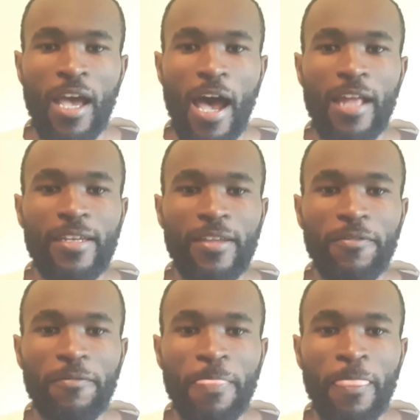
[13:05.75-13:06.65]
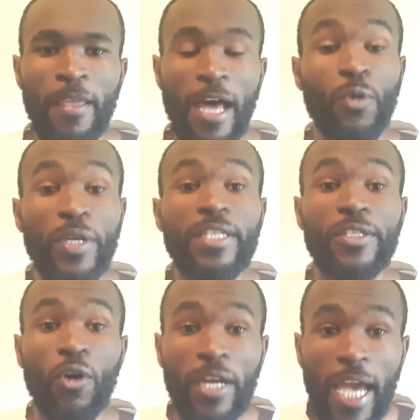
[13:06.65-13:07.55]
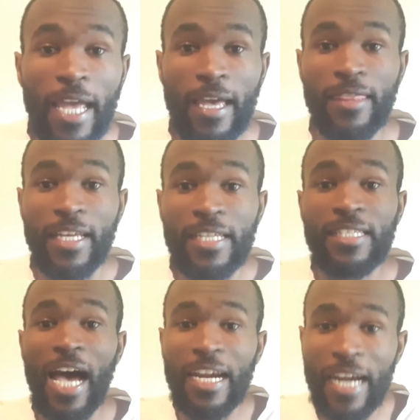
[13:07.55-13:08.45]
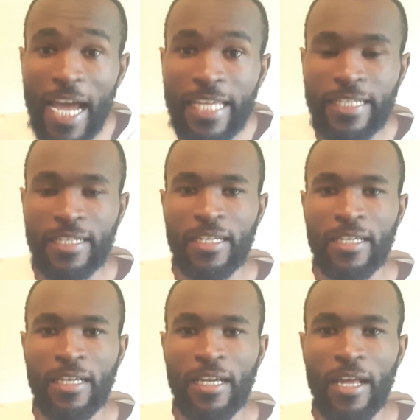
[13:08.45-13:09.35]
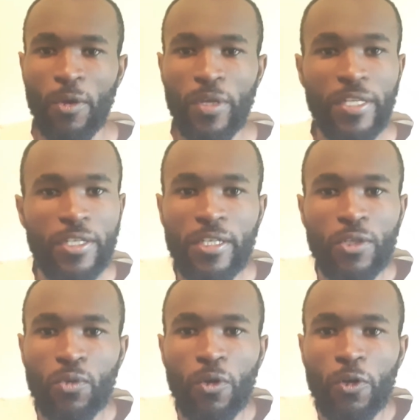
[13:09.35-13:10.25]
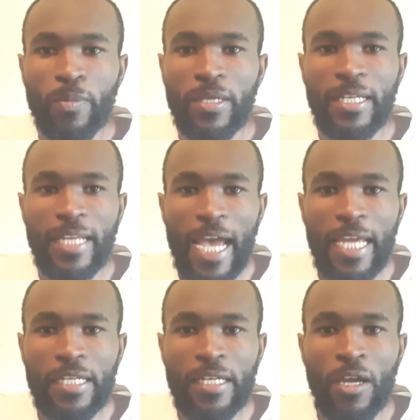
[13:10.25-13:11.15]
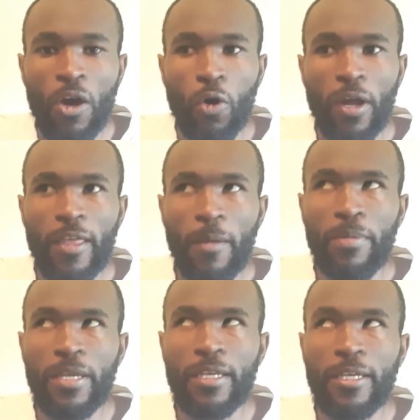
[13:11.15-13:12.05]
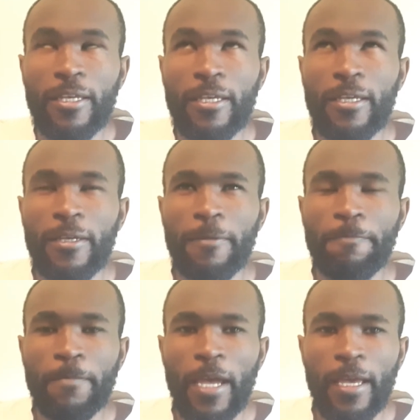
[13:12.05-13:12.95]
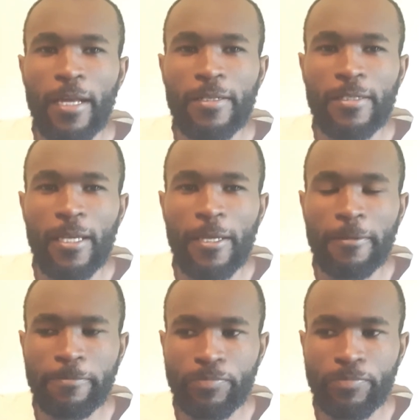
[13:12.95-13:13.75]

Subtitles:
And which is okay, and that is her right, which she should not be denied or rather be, I can say,